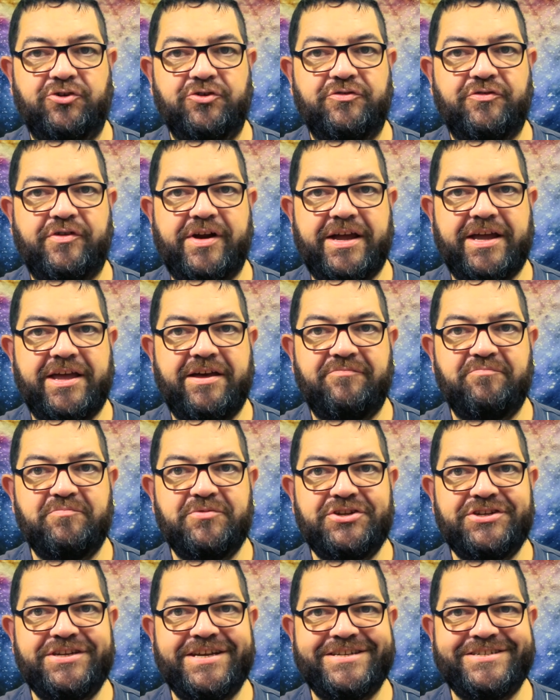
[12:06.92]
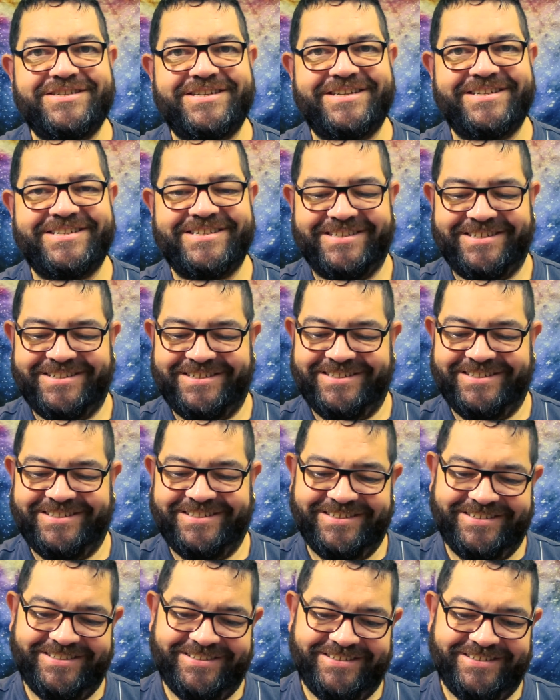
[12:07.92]
good for our government, does it?
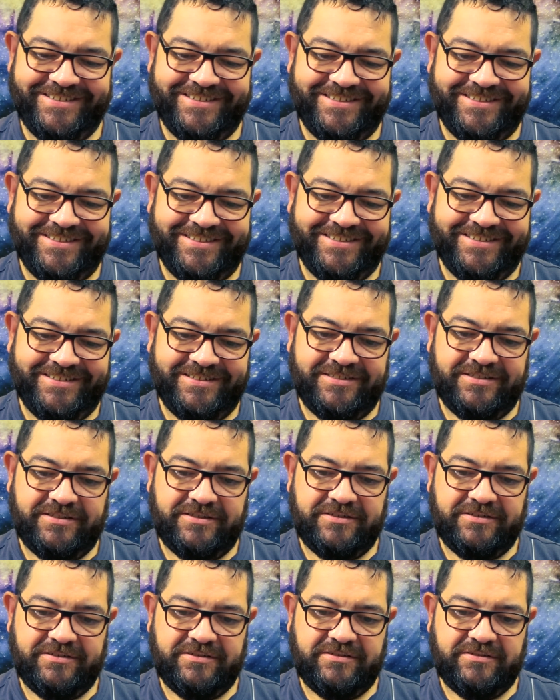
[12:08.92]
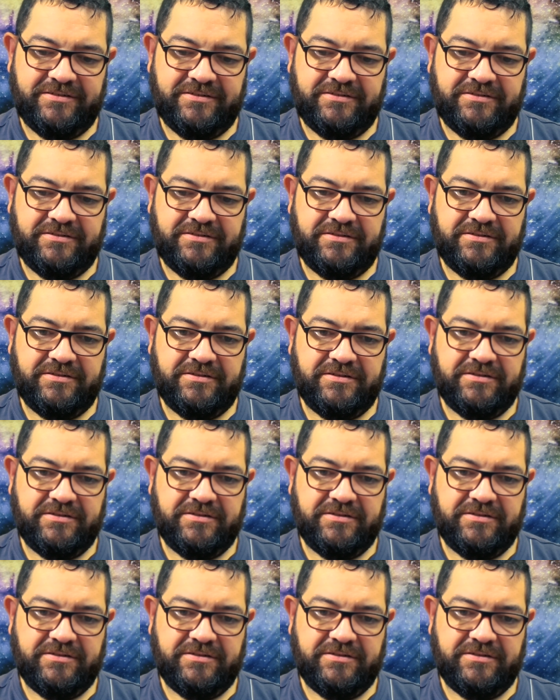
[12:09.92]
News flash travel.